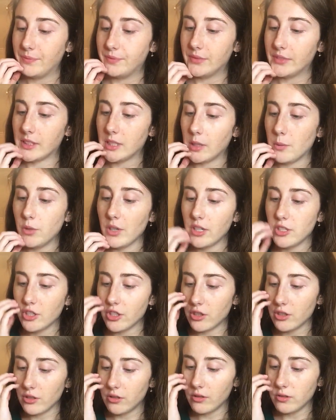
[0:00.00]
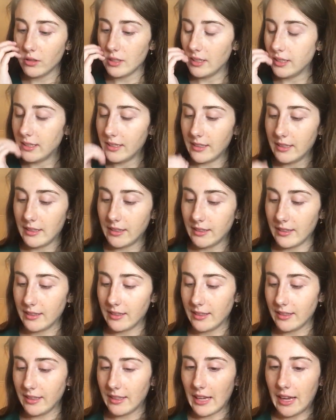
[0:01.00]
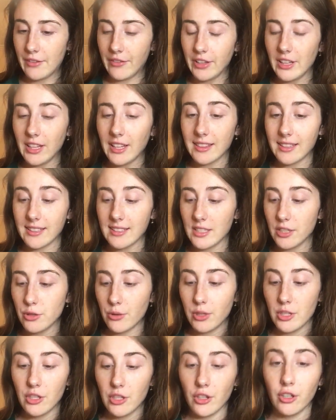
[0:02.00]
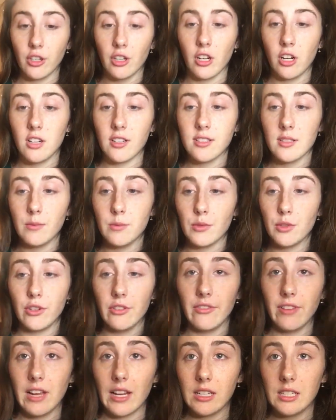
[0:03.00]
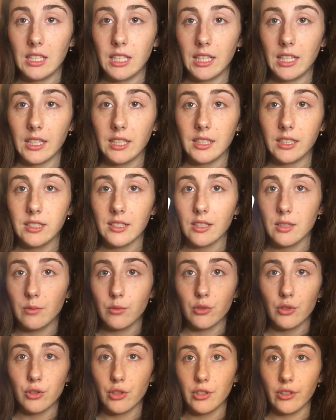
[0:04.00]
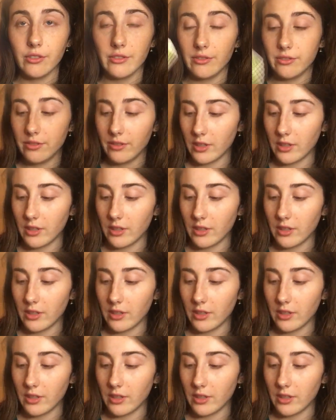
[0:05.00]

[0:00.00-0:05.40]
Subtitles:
Someone is just... I feel like this situation could cause some sort of ending, some sort of...